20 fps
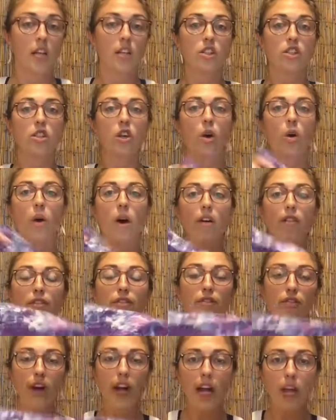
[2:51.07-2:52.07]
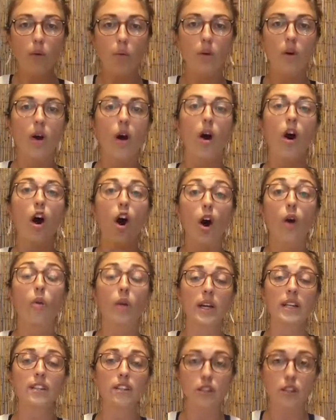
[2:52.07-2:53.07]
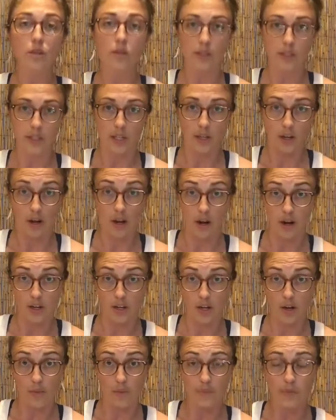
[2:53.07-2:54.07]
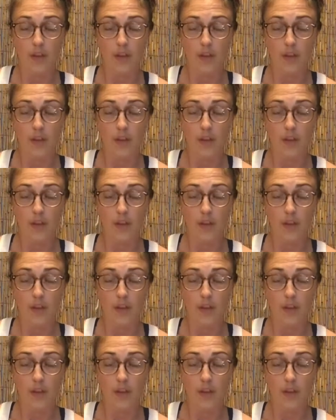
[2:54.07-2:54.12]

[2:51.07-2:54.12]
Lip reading: So a fray will always loosen on you.